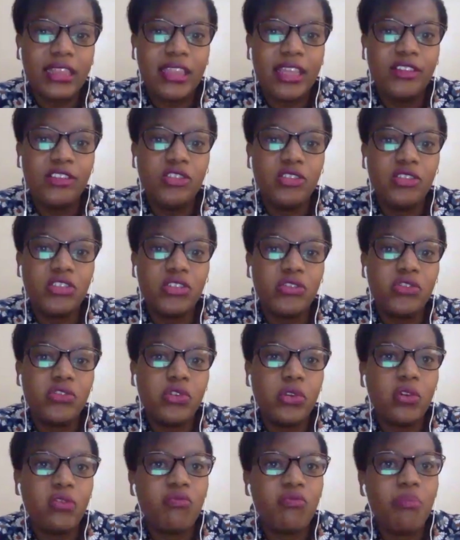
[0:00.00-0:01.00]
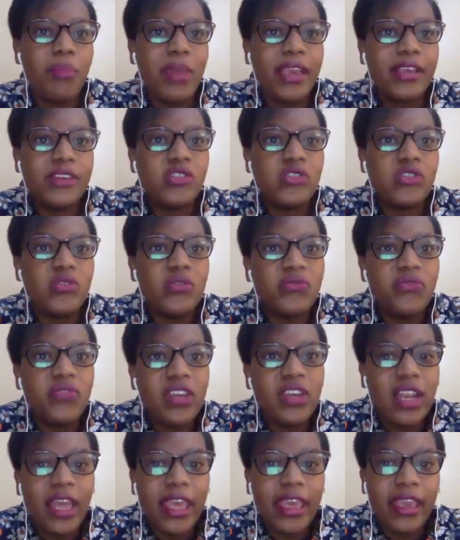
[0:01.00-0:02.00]
and that just sort of makes you
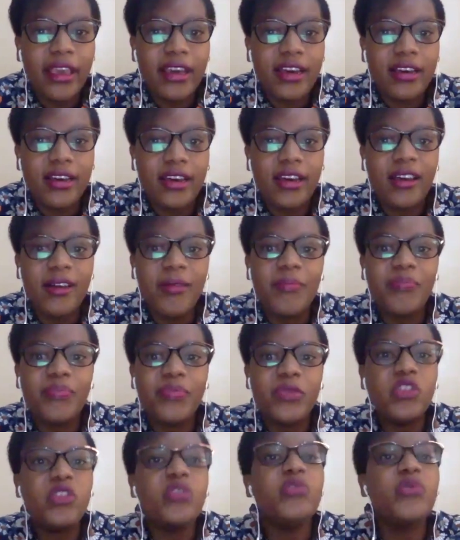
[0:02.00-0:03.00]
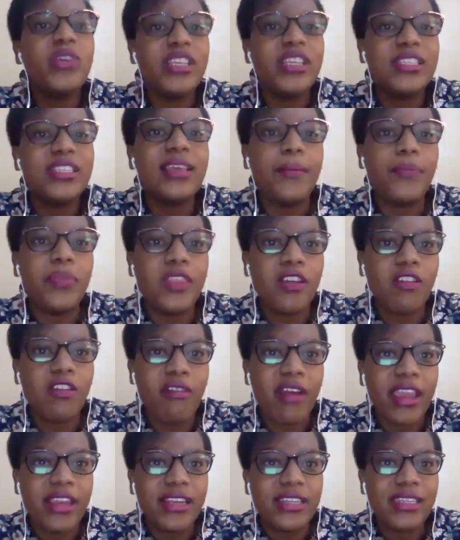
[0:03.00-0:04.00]
feel like you're doing
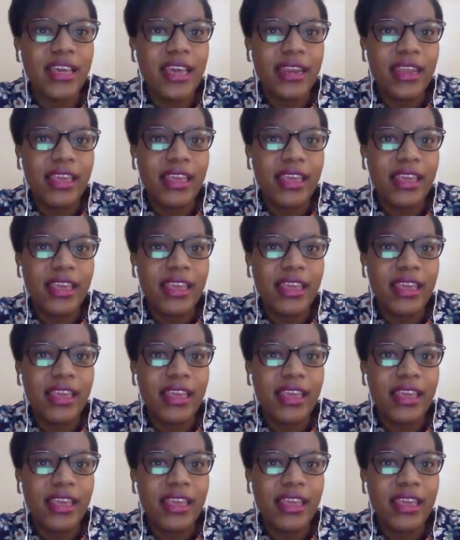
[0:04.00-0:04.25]
something right.